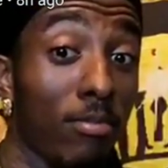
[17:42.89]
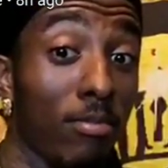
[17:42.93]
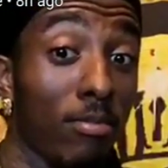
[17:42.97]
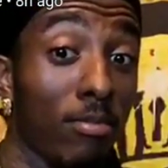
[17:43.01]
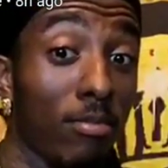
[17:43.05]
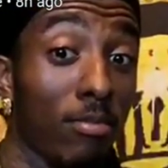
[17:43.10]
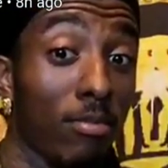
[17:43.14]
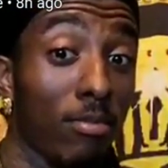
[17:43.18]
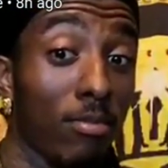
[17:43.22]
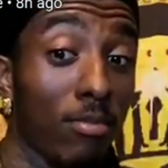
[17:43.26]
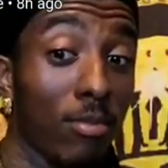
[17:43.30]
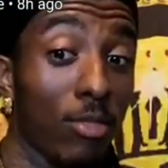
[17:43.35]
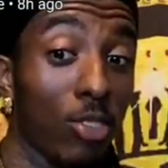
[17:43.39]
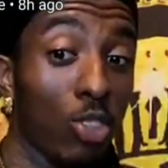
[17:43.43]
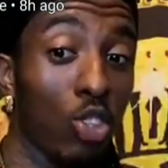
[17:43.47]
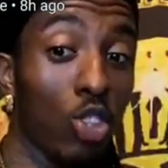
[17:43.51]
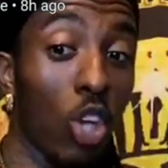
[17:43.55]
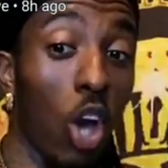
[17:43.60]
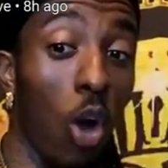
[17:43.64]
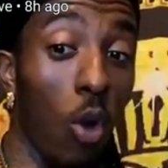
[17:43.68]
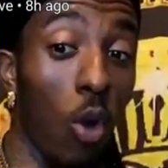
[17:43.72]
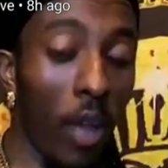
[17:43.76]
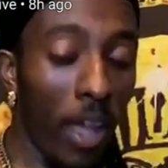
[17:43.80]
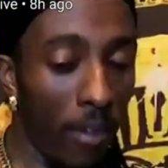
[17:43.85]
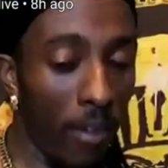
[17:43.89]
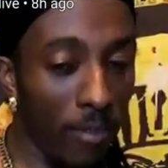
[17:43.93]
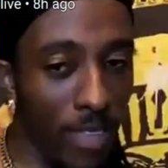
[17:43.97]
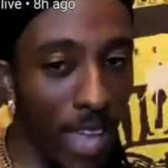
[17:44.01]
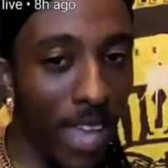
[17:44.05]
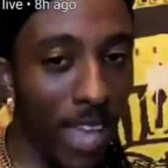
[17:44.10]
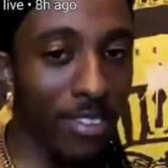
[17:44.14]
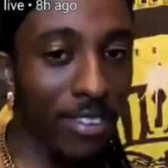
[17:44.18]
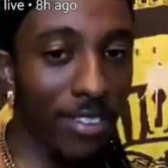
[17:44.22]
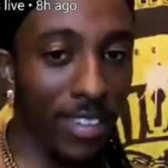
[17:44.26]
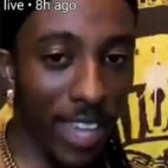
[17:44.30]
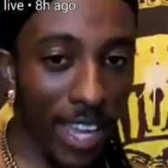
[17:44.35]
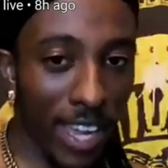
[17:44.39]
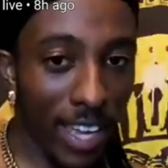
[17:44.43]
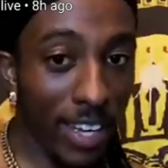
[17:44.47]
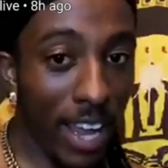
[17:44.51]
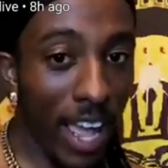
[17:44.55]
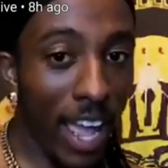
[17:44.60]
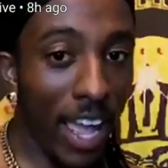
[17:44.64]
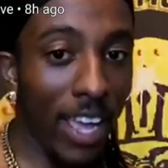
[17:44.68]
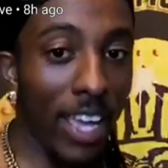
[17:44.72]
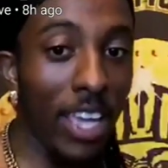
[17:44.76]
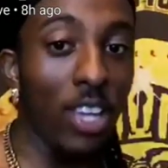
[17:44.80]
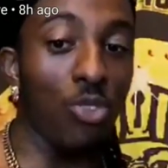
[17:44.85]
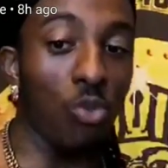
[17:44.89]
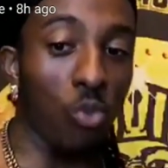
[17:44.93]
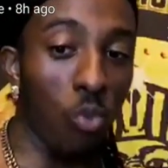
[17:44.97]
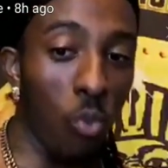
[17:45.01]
Mm-hmm. So if they saying that